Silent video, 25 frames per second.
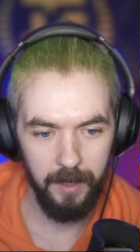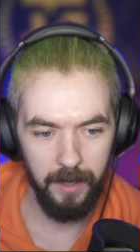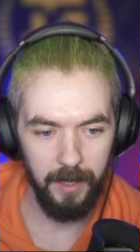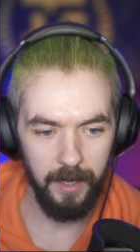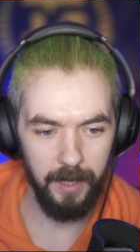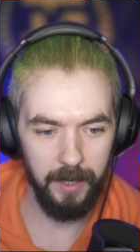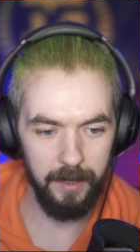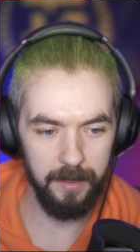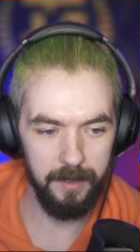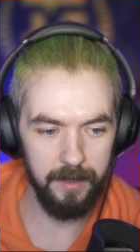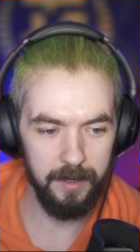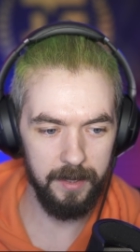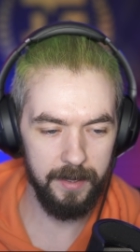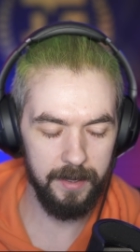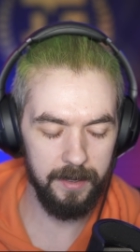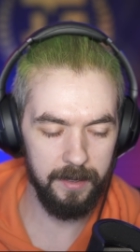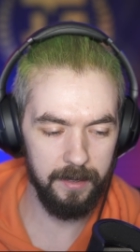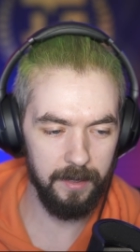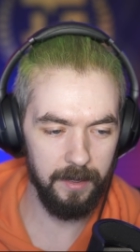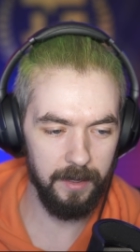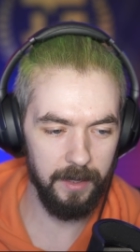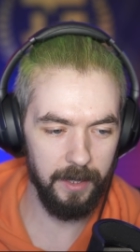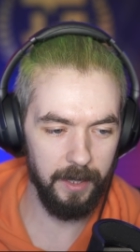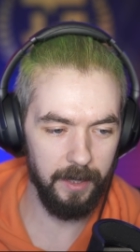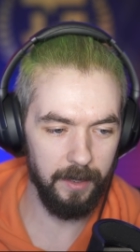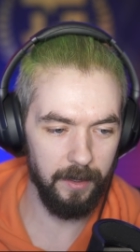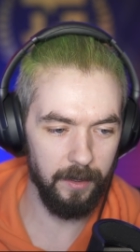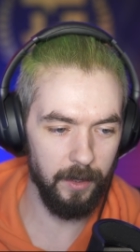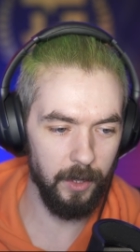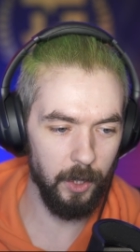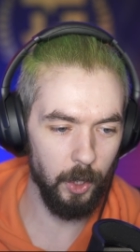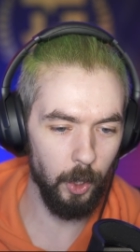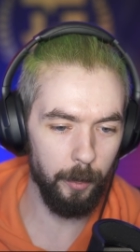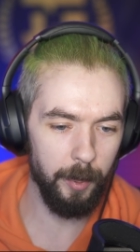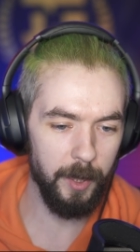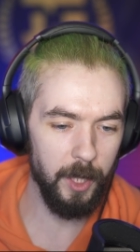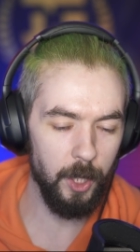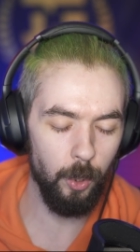And like
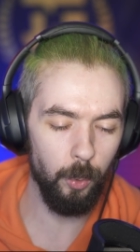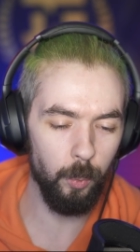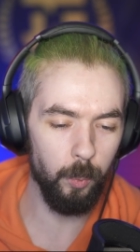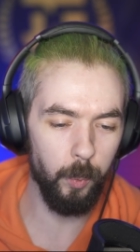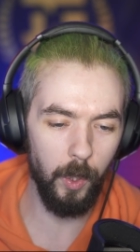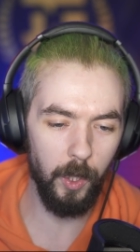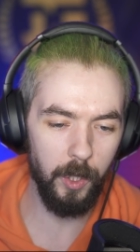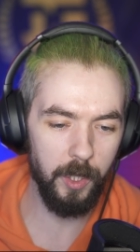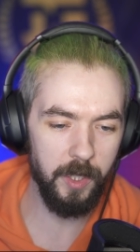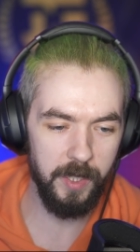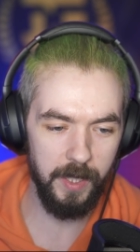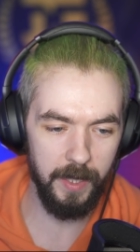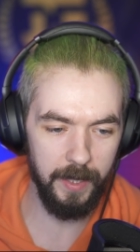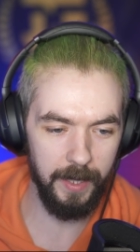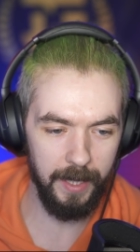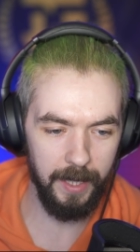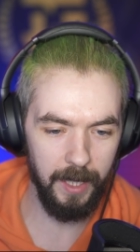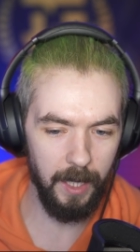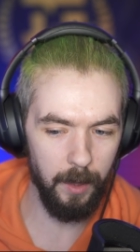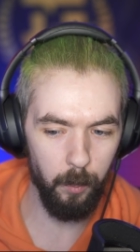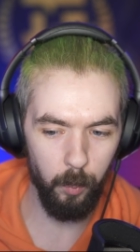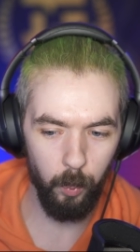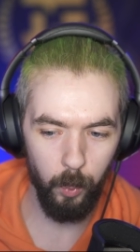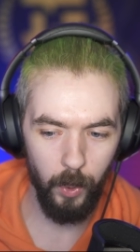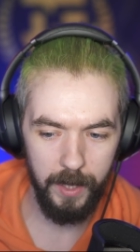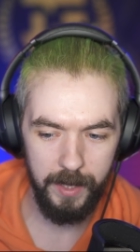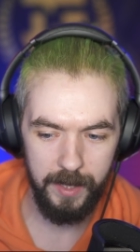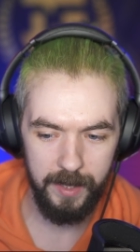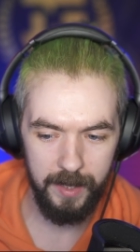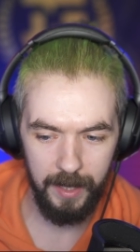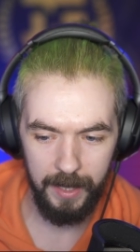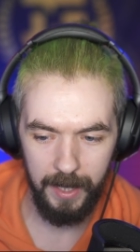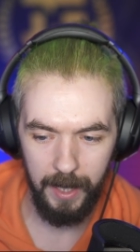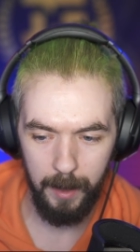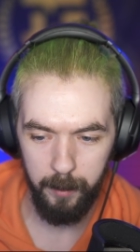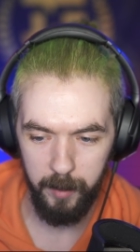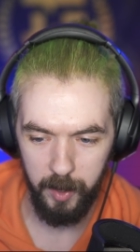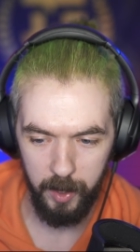nobody who works on the game wants
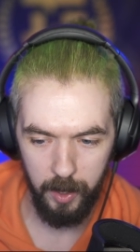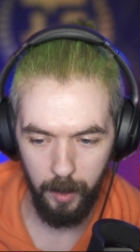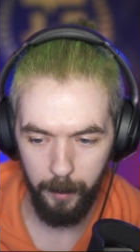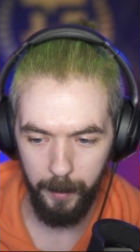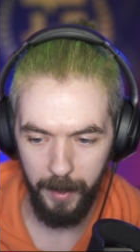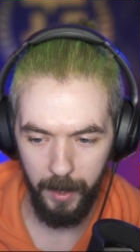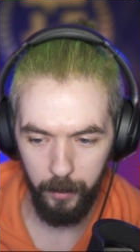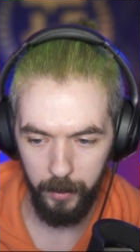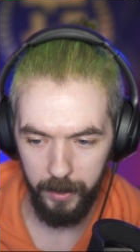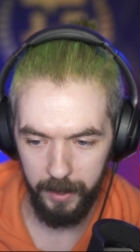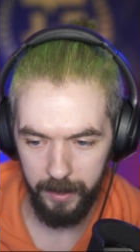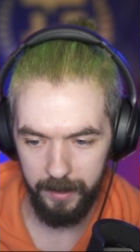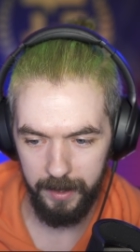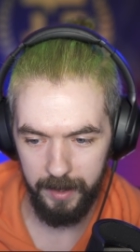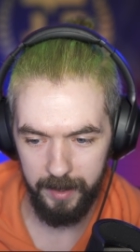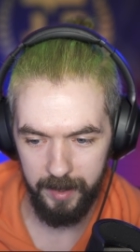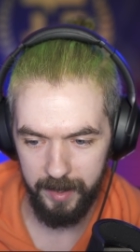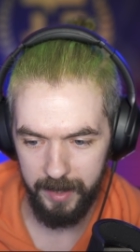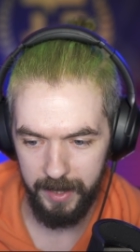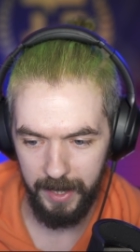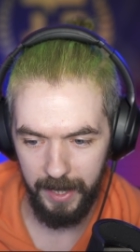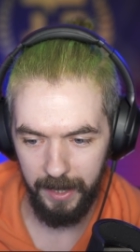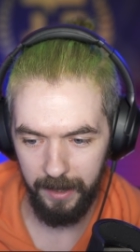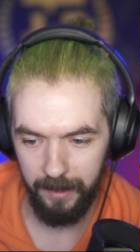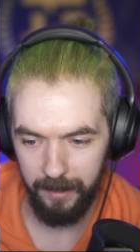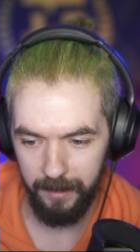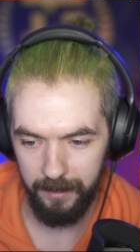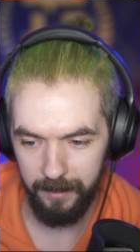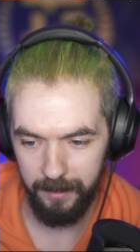the game to come out in this state.